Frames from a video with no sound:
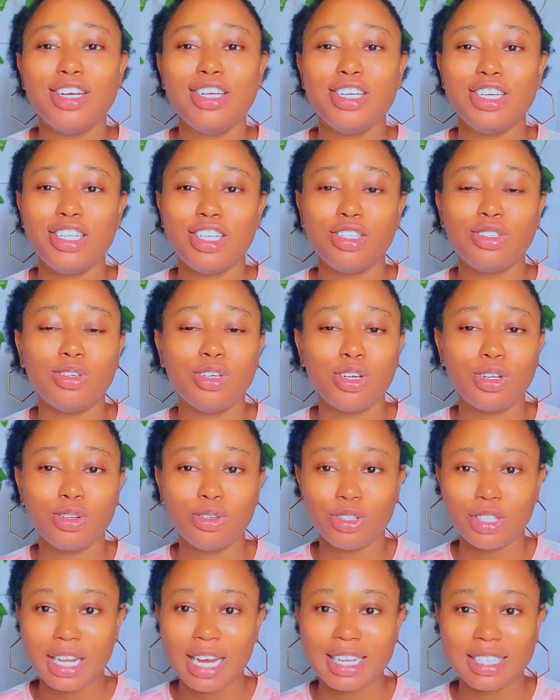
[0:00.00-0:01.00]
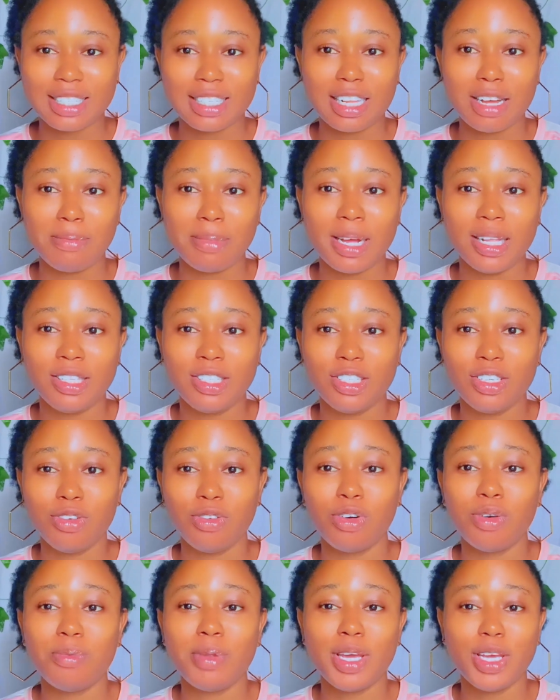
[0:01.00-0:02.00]
you need to include niacinamide
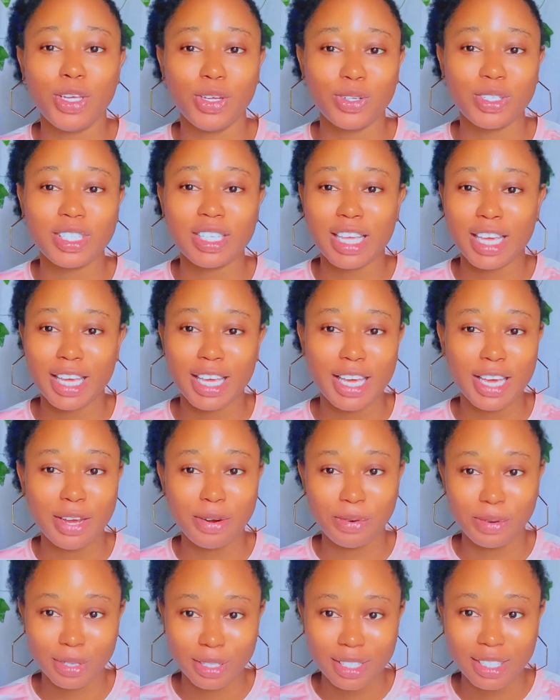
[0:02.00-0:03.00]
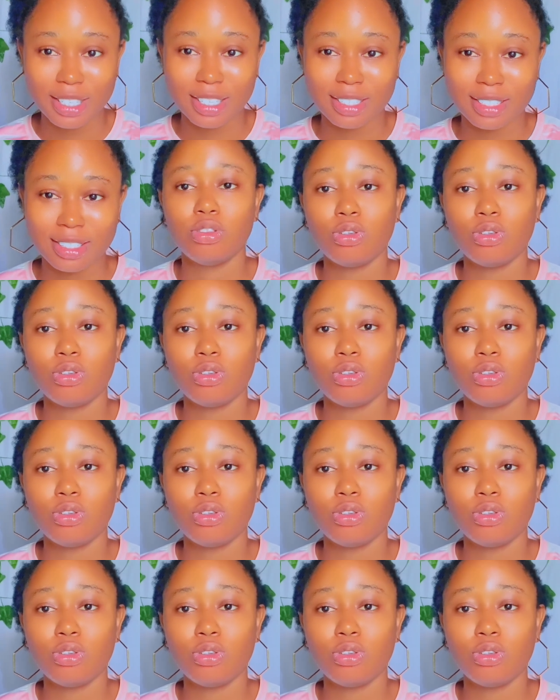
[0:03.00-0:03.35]
serum in your skincare routine.